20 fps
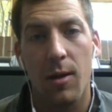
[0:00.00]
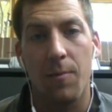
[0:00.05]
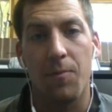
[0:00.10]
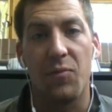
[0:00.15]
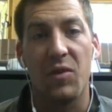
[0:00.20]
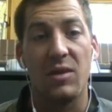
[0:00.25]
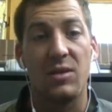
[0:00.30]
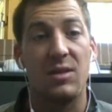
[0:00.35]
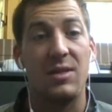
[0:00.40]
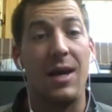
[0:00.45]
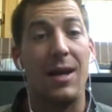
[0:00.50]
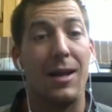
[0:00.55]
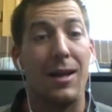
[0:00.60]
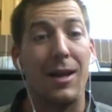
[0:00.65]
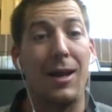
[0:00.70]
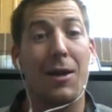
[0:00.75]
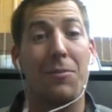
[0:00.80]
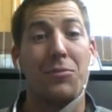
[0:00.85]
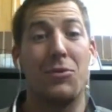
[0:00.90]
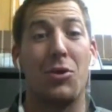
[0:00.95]

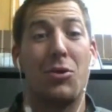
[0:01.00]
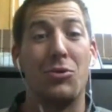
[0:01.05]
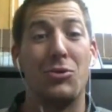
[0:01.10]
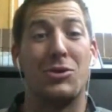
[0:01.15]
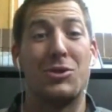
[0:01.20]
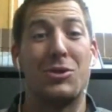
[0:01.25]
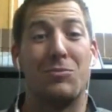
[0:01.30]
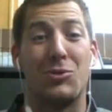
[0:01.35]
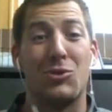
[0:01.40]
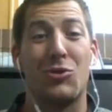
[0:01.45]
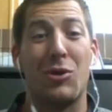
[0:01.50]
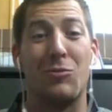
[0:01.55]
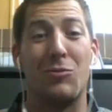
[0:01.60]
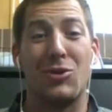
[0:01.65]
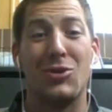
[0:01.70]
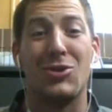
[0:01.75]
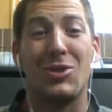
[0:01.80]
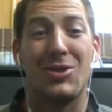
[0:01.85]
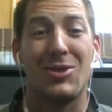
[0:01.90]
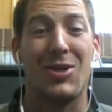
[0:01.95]
Setting up those
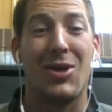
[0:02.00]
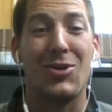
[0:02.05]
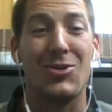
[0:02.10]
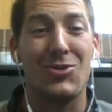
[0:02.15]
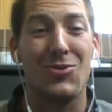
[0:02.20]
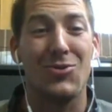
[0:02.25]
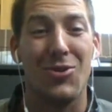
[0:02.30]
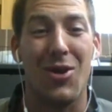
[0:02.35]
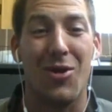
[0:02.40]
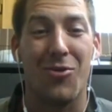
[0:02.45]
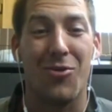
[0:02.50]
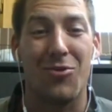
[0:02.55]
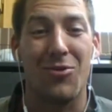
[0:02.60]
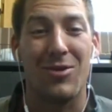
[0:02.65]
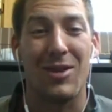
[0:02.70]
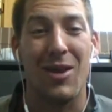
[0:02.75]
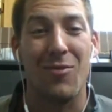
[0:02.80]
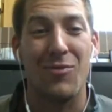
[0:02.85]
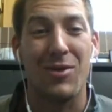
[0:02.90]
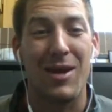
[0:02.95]
subscriptions is also another
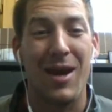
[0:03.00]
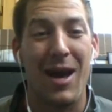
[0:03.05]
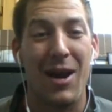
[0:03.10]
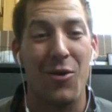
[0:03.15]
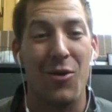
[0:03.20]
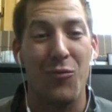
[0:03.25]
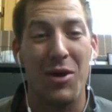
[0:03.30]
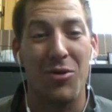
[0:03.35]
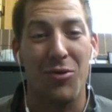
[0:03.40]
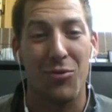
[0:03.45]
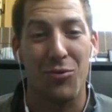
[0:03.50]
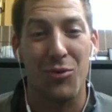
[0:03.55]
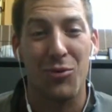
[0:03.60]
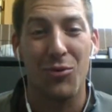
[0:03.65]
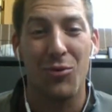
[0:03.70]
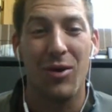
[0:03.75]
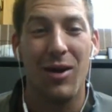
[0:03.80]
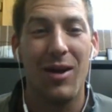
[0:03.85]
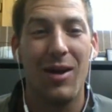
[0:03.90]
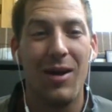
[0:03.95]
thing that we kind of went
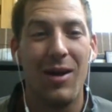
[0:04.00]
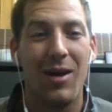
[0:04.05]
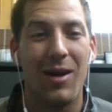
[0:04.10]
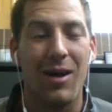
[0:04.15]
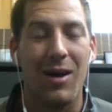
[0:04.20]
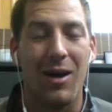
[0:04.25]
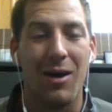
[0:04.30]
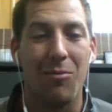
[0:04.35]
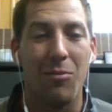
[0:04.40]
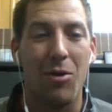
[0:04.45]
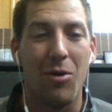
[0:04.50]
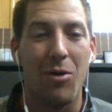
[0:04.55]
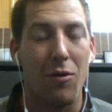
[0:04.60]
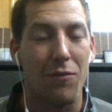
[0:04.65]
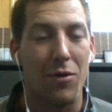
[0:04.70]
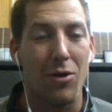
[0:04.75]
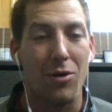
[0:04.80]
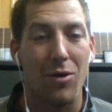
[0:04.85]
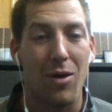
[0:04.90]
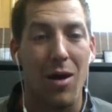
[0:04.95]
through. All
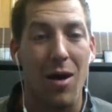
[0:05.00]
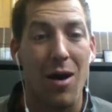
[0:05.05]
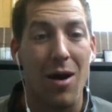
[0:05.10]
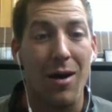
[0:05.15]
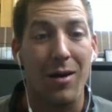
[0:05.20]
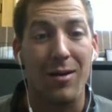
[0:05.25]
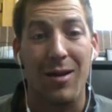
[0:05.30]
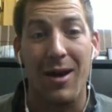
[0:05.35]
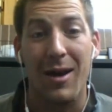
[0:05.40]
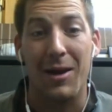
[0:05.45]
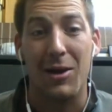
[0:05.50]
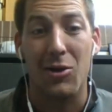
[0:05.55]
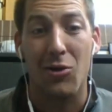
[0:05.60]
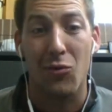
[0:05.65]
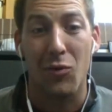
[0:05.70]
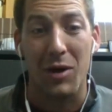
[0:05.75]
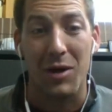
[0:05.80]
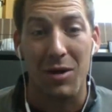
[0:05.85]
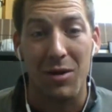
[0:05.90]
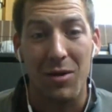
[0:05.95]
of our online
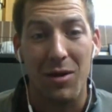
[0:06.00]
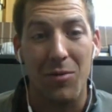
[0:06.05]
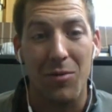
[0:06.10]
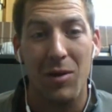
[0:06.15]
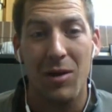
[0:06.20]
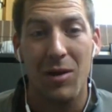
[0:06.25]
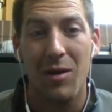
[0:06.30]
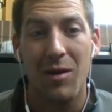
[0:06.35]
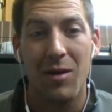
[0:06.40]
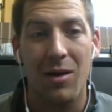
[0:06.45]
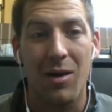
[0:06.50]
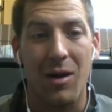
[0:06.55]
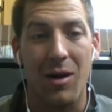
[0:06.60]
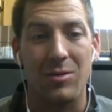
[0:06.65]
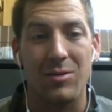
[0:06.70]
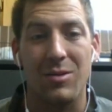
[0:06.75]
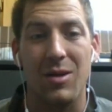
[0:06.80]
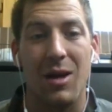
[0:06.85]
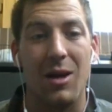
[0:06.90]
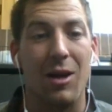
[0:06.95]
curriculum,
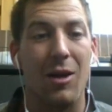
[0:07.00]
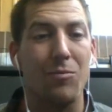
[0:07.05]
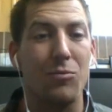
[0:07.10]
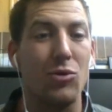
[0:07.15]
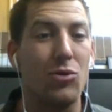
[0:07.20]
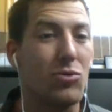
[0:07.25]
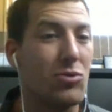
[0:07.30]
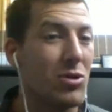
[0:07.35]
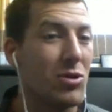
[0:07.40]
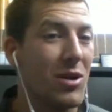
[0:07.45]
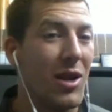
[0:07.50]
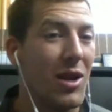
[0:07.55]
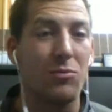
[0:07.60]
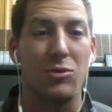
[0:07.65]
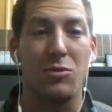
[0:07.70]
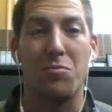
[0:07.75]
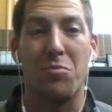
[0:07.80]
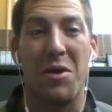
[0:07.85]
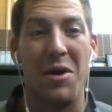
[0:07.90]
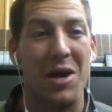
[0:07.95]
setting up
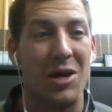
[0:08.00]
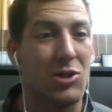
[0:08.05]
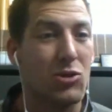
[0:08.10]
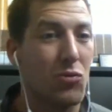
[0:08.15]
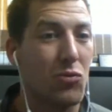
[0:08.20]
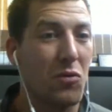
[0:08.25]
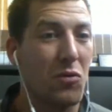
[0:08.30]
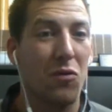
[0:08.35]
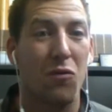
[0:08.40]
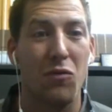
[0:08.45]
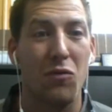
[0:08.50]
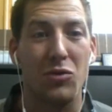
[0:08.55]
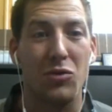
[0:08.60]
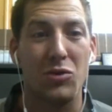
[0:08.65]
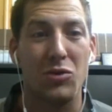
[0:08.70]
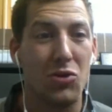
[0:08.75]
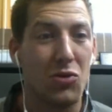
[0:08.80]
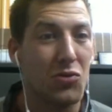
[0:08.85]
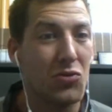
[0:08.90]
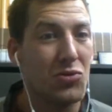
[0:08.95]
usernames and passwords for
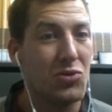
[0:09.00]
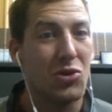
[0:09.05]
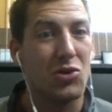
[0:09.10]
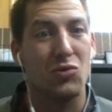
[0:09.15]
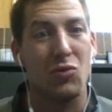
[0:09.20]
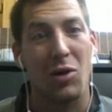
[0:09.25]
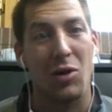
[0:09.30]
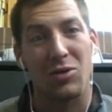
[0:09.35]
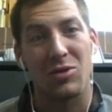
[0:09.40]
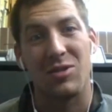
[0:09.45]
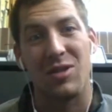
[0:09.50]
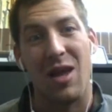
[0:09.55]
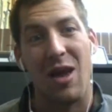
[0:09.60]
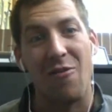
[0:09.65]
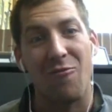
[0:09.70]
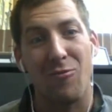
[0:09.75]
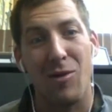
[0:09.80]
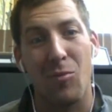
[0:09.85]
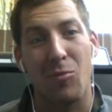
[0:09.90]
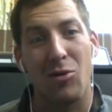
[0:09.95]
students as well as
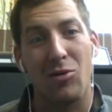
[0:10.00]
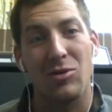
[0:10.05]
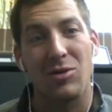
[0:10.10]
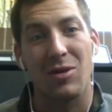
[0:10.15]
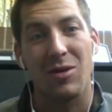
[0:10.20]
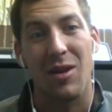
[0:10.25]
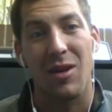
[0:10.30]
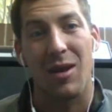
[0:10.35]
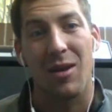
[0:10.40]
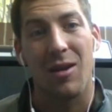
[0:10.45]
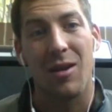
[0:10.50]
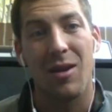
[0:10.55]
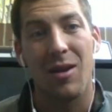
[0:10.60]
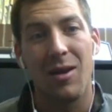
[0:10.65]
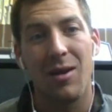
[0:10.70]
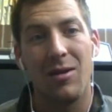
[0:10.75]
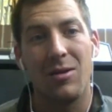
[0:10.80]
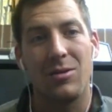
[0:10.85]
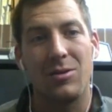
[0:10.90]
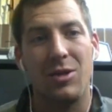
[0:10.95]
staff members, and then
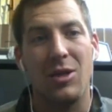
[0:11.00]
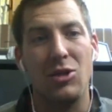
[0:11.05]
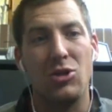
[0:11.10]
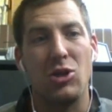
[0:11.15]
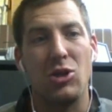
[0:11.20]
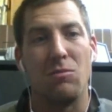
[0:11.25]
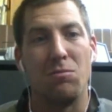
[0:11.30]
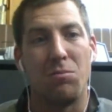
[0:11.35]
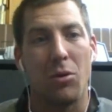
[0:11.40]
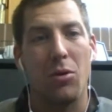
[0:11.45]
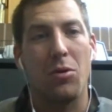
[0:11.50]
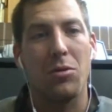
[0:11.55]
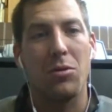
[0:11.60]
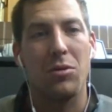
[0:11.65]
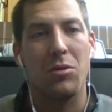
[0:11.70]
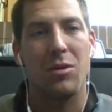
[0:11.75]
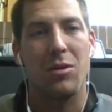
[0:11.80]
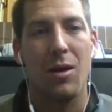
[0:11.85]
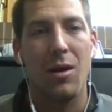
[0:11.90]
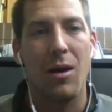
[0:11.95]
teaching
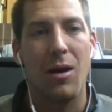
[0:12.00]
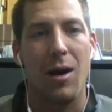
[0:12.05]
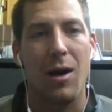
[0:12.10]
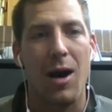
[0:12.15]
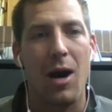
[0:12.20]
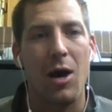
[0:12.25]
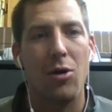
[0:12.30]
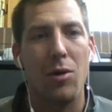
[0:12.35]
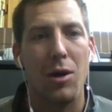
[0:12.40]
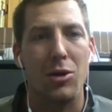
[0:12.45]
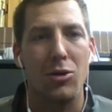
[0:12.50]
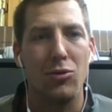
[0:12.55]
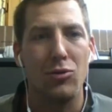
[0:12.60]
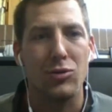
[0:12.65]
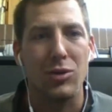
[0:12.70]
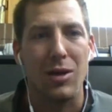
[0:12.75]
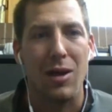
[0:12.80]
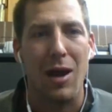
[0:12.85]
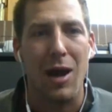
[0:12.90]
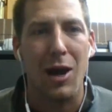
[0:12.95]
both, how do I
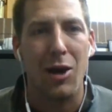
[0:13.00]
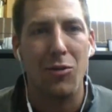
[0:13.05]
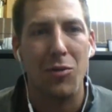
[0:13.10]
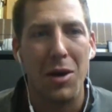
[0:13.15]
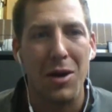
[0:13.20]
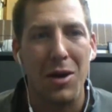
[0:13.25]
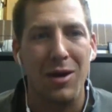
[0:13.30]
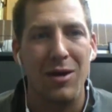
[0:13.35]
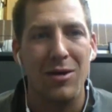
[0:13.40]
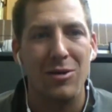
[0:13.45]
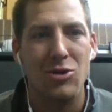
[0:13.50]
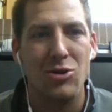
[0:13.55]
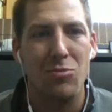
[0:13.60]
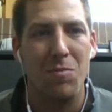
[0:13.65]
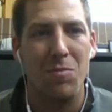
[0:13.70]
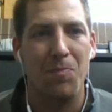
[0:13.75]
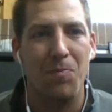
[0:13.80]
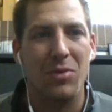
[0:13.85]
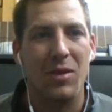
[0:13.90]
use it? How do I get to